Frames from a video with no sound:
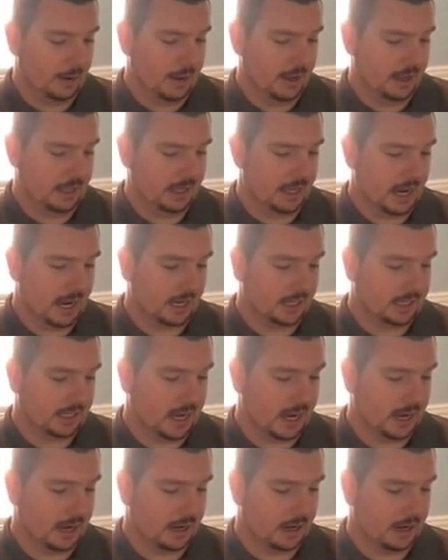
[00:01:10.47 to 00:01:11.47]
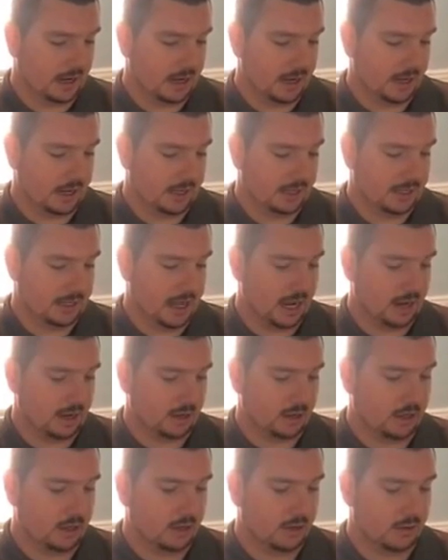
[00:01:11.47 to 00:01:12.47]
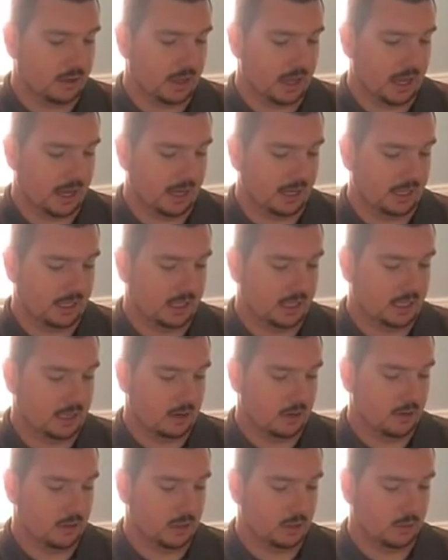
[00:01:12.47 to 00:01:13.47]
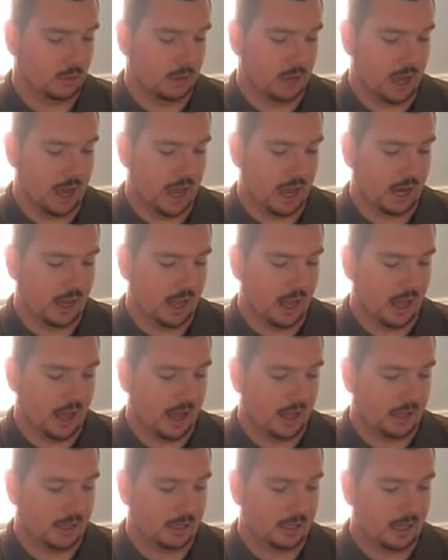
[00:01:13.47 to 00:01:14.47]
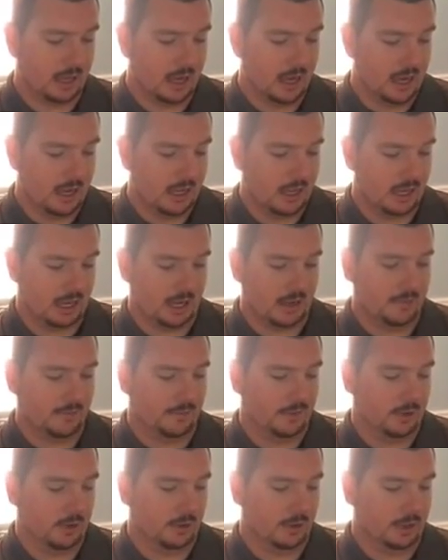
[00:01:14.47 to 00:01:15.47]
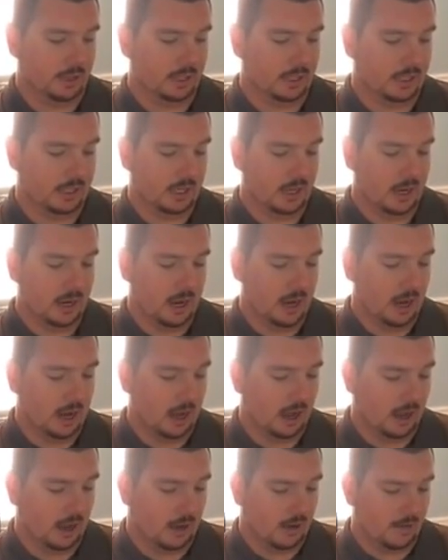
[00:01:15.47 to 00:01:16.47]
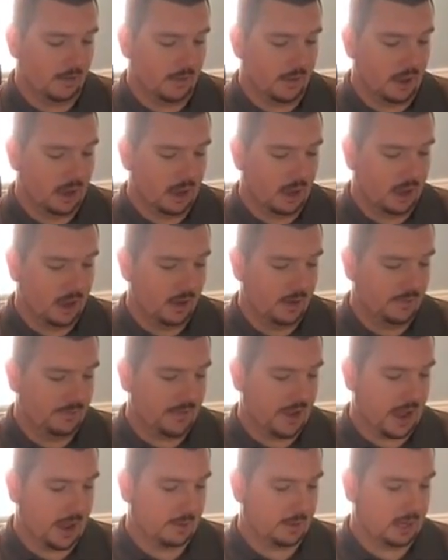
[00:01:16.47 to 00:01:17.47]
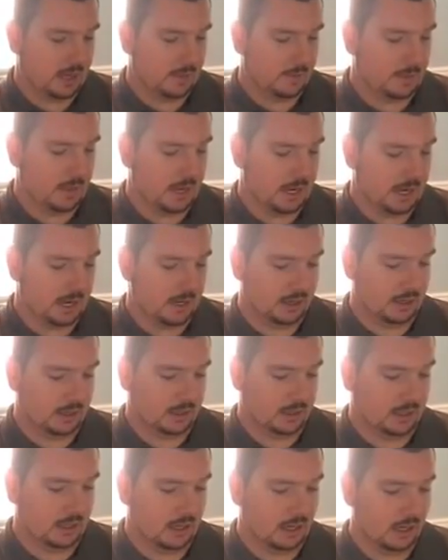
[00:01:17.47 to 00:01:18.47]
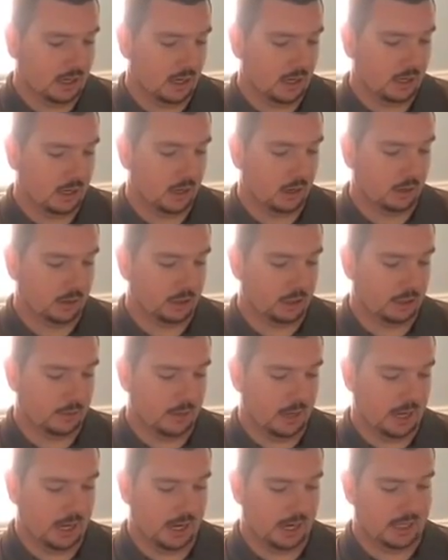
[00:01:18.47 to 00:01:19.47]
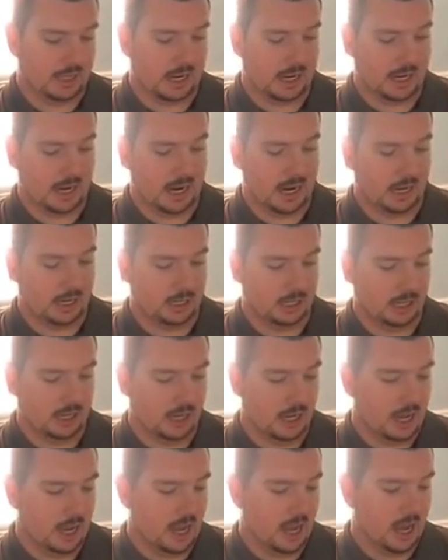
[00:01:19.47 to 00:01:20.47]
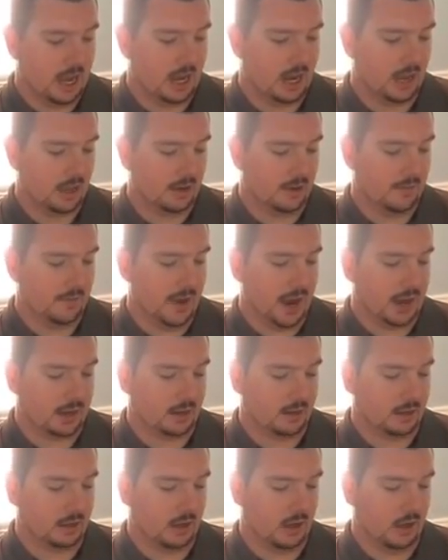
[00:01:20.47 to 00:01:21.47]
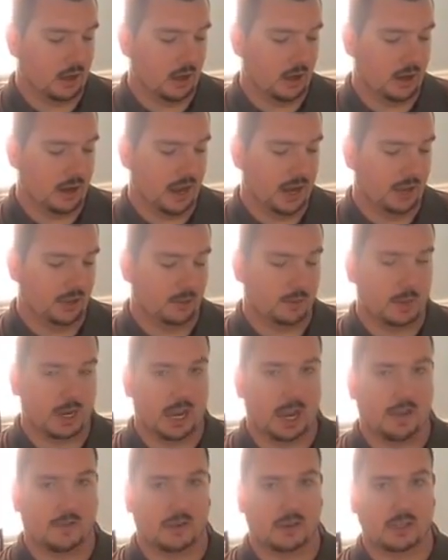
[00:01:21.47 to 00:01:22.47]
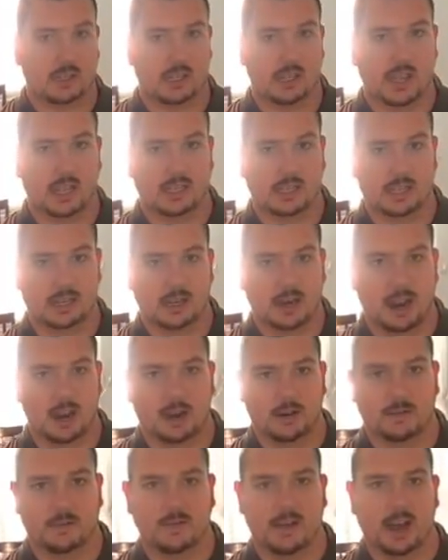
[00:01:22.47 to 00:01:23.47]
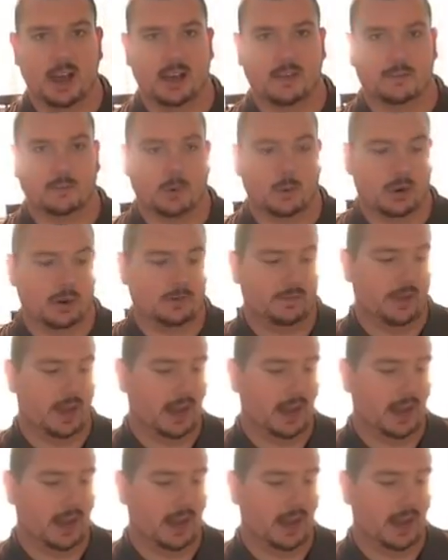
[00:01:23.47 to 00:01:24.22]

And the second standard is Standard 2, and that is students will analyze the influence of family, peers, culture, media, technology, and other factors on health behaviors, and that's indicator 5.5.